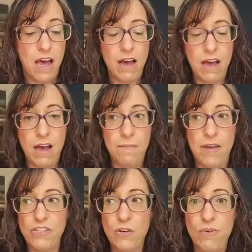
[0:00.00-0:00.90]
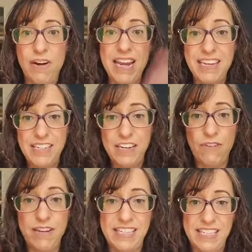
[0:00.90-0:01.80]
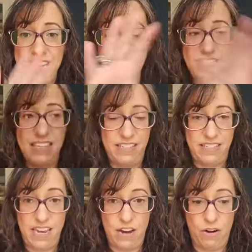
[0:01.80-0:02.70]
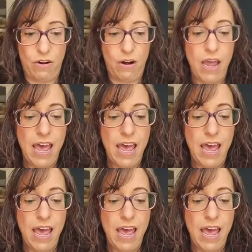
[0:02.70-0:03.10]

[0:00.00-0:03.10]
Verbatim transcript: Um, so we're in different seasons here.